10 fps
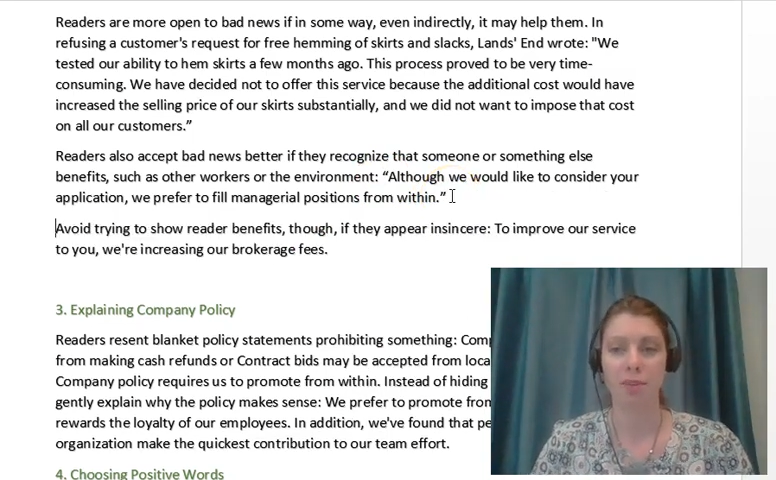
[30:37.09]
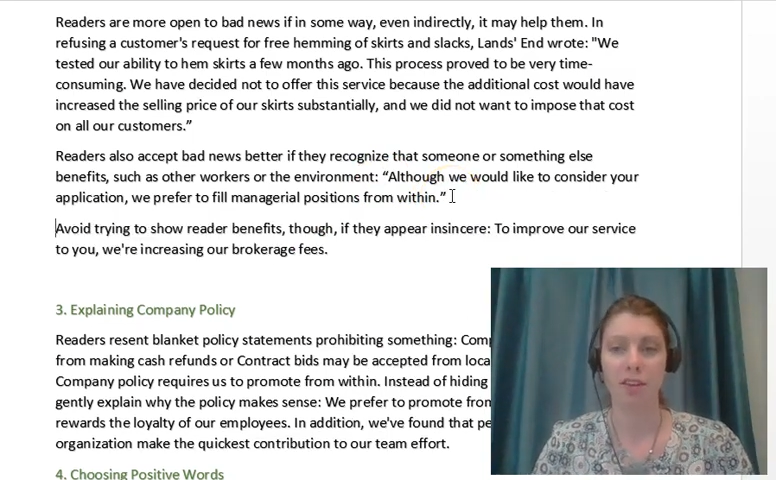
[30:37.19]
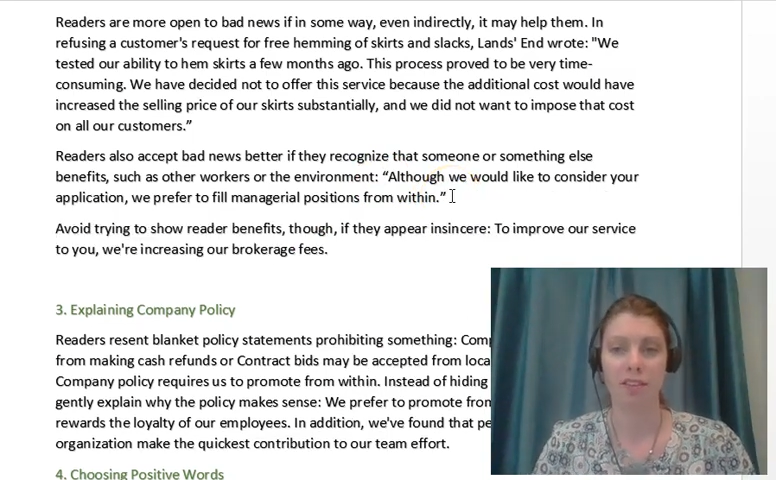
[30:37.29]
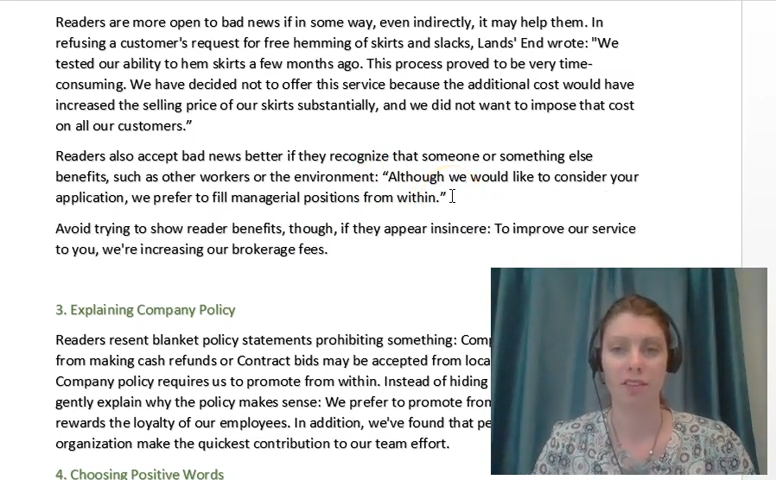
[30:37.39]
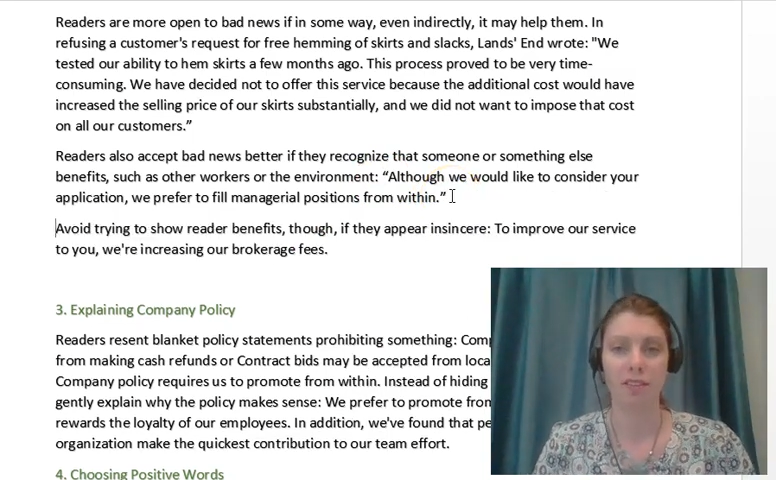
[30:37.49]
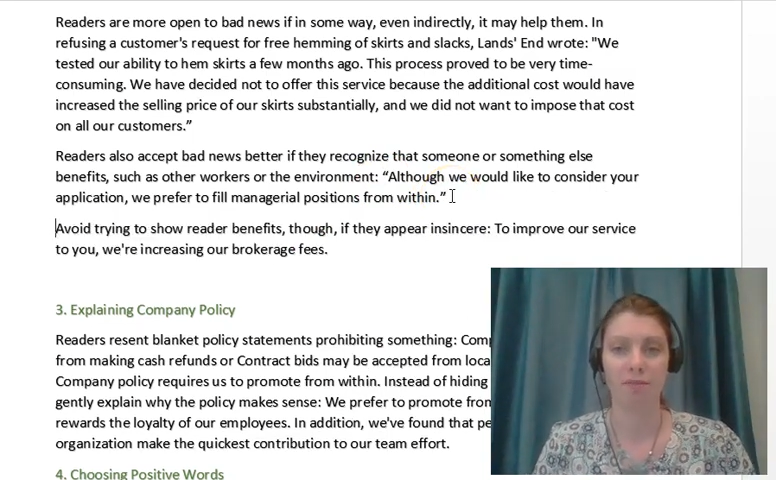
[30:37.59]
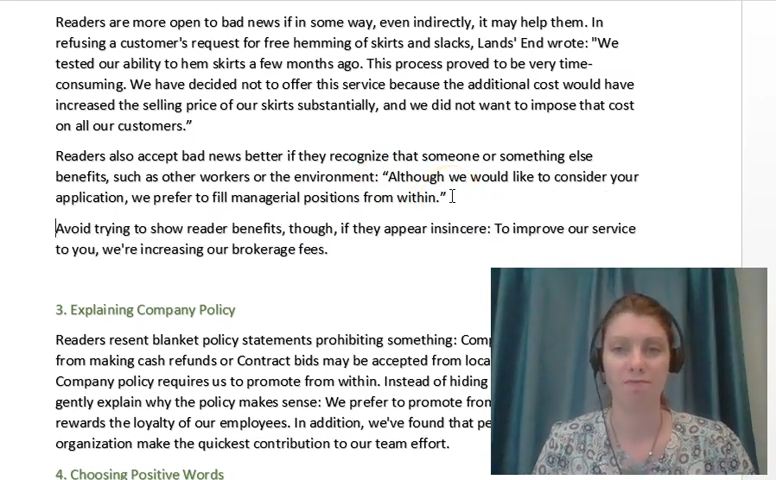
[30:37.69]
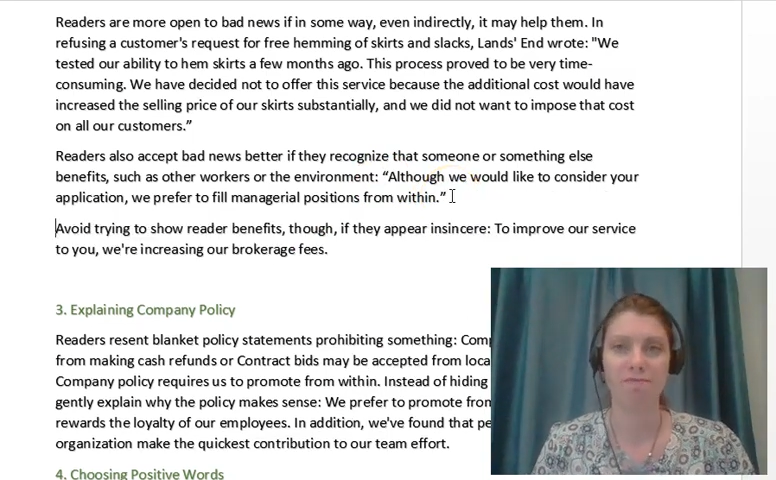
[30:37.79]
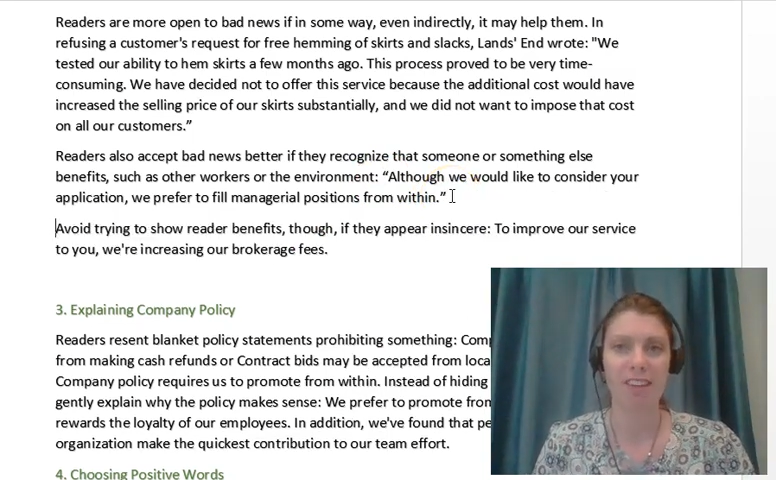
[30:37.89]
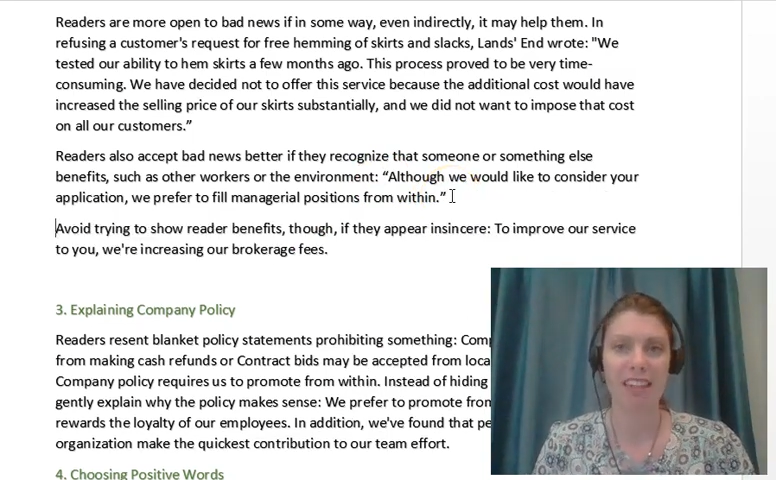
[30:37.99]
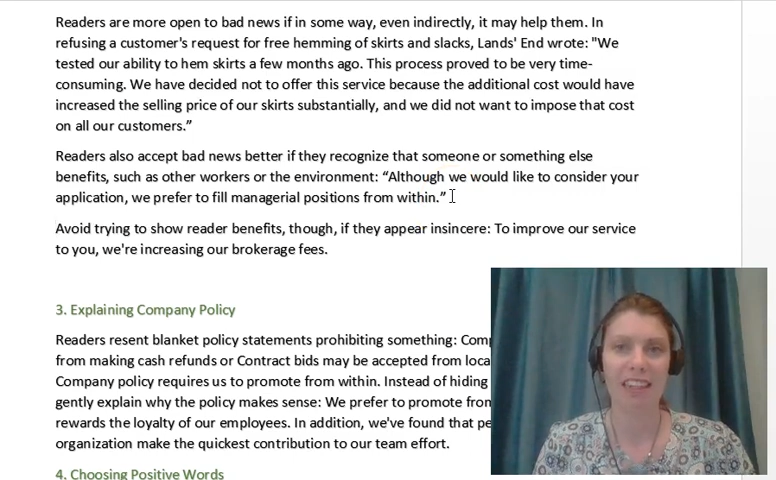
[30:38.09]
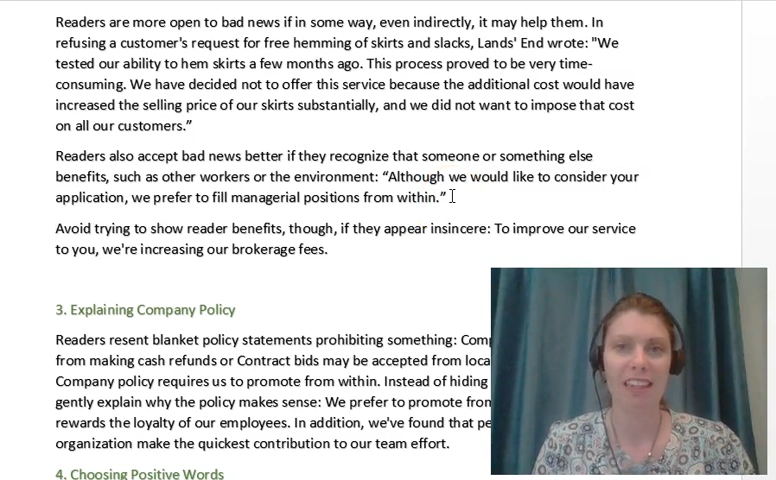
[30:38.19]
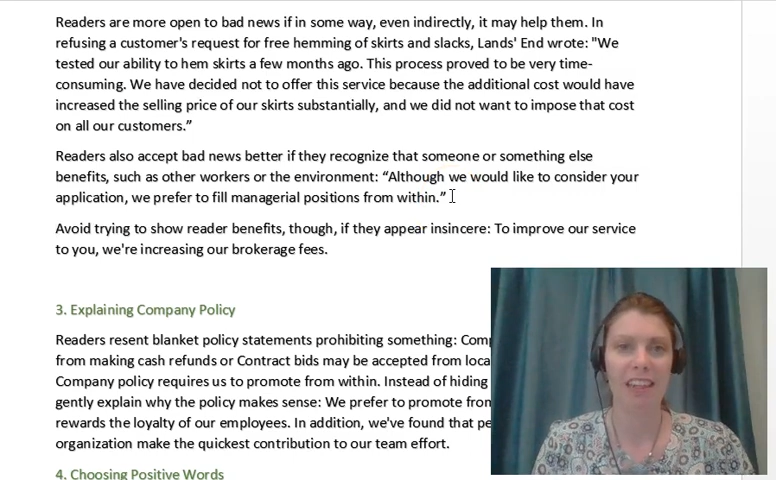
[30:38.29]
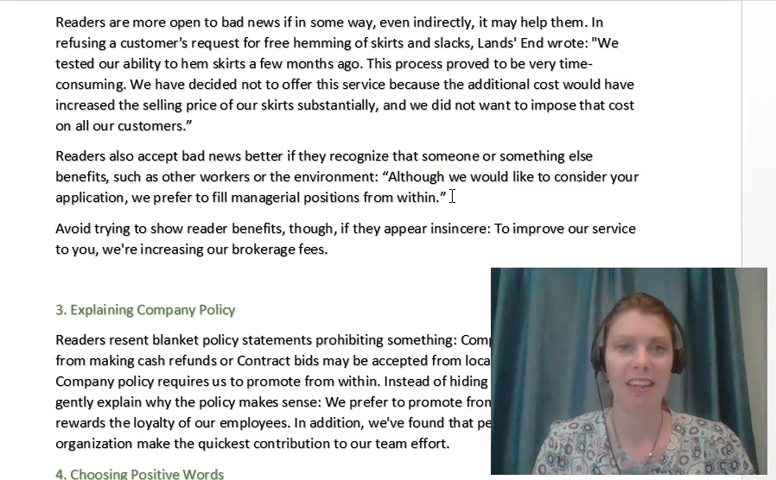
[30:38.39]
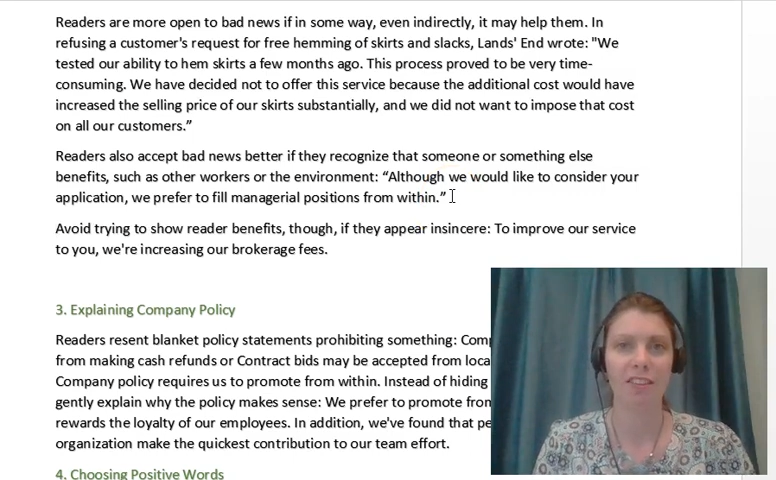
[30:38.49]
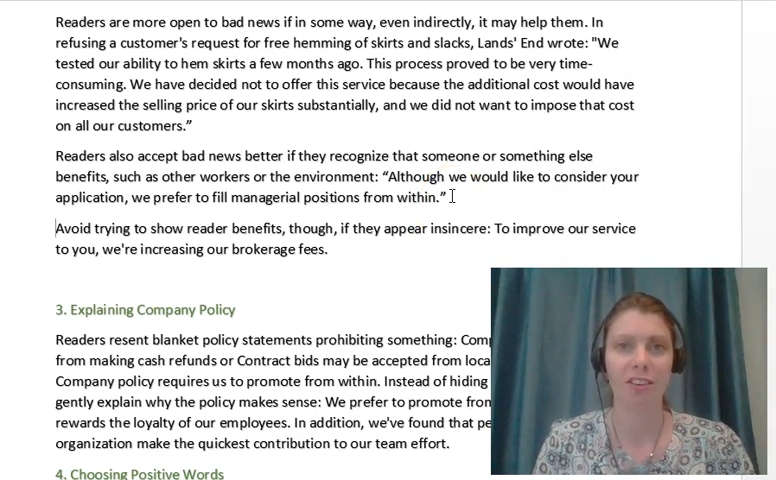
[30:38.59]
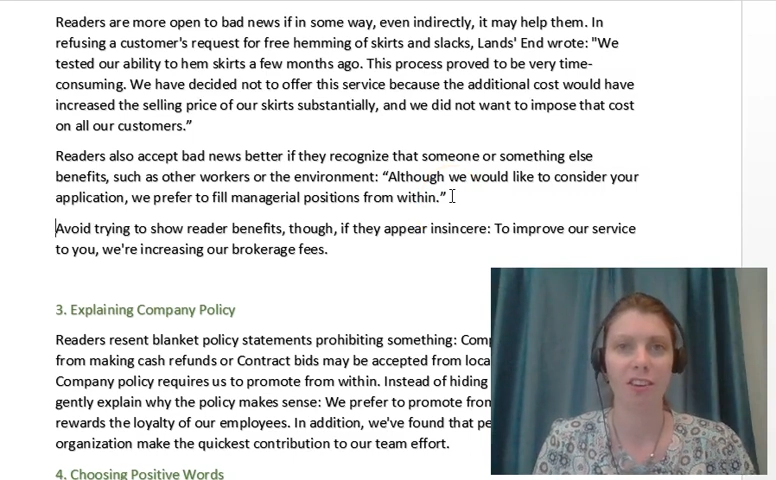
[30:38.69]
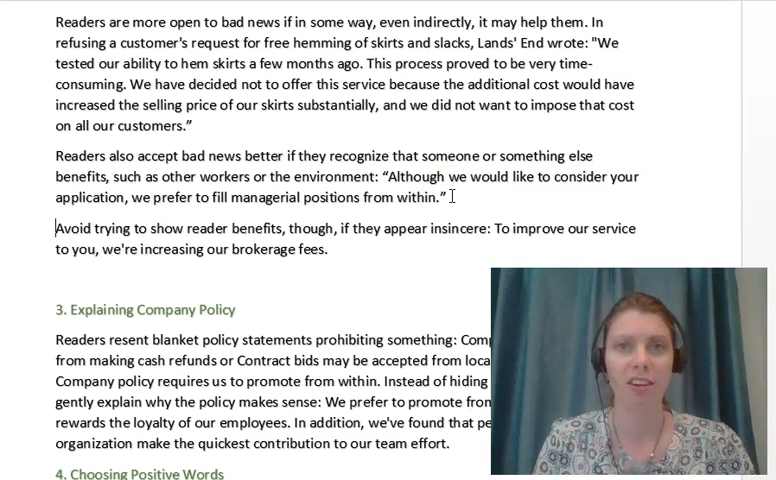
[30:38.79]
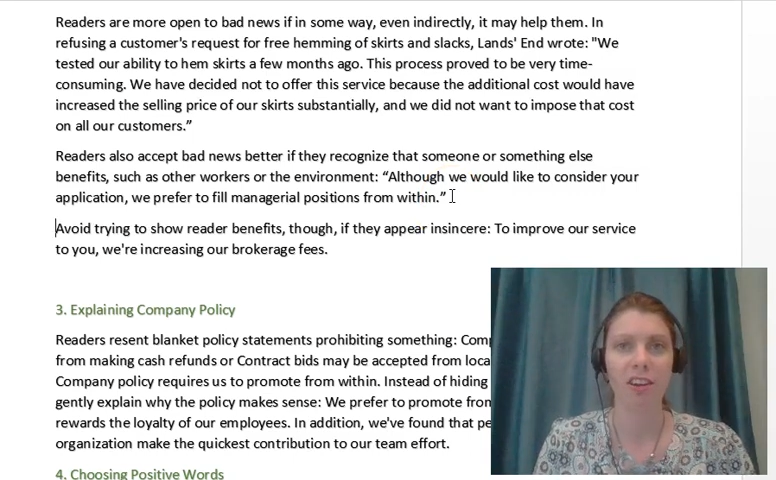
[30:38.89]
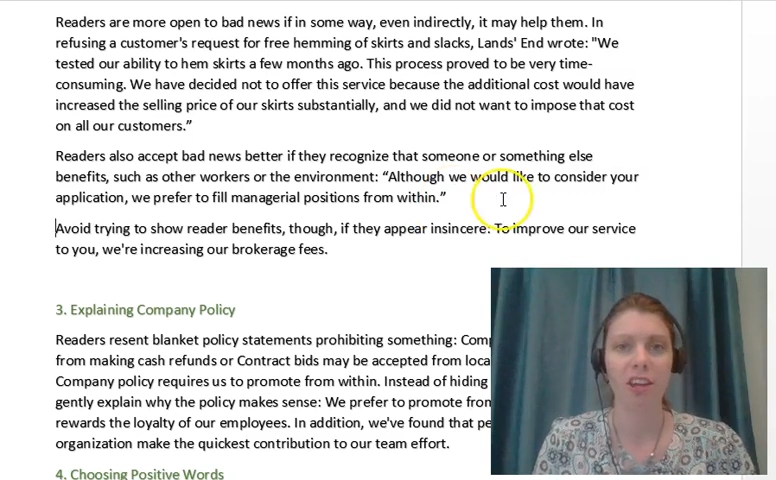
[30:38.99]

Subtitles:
this a little easier,